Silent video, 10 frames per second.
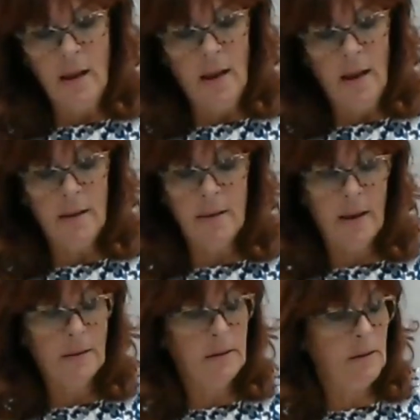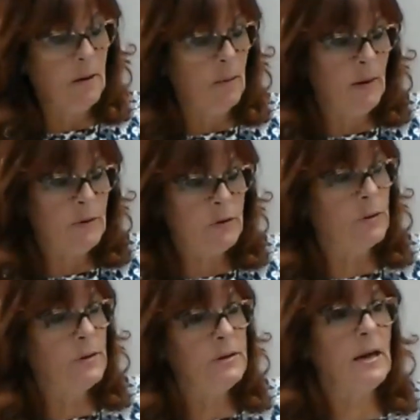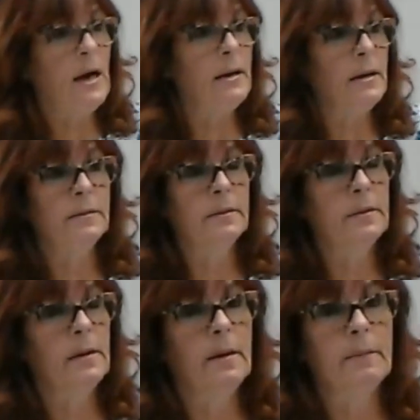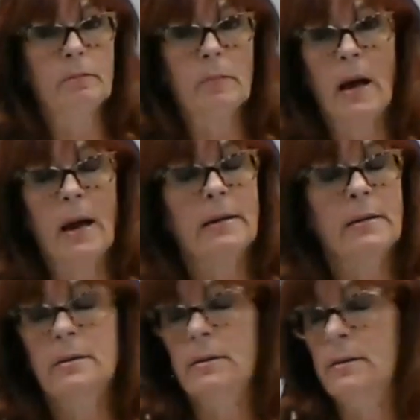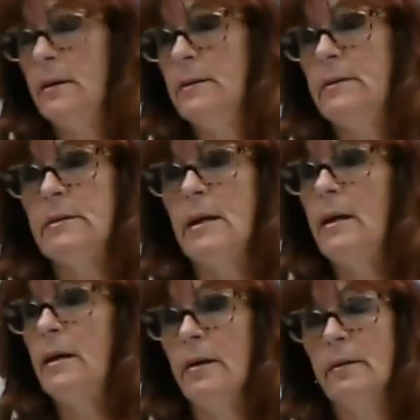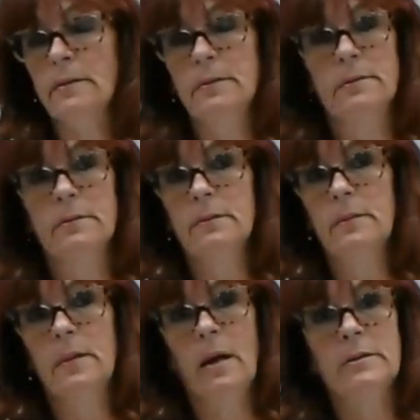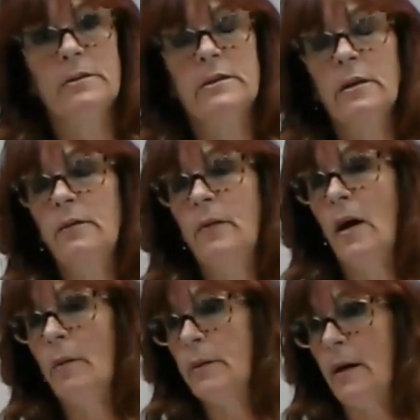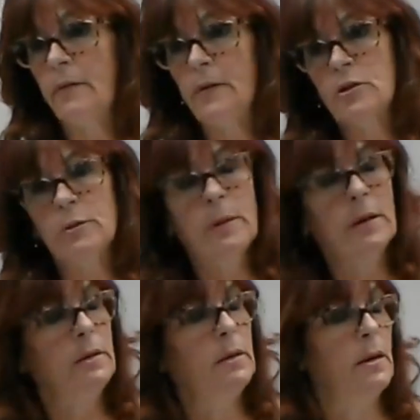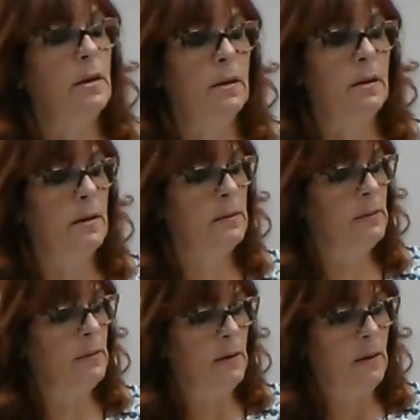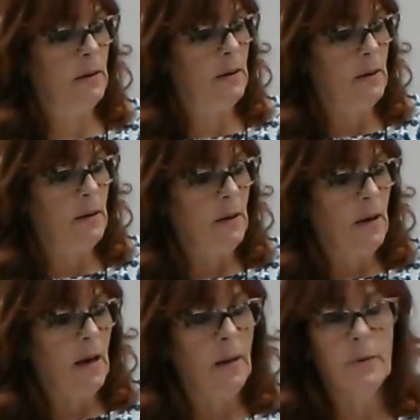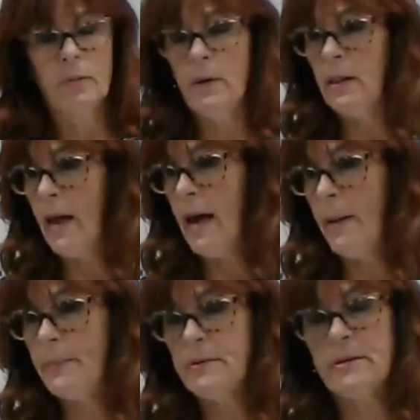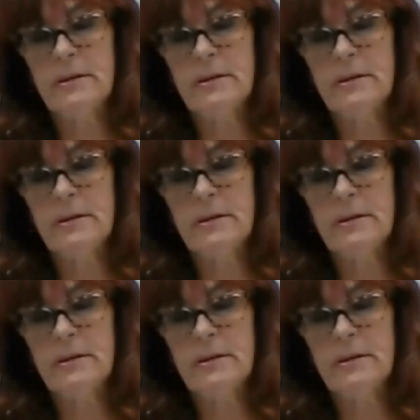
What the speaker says: And then, my journey started. I didn't stay here. I was still involved with that fisherman, and I would relapse,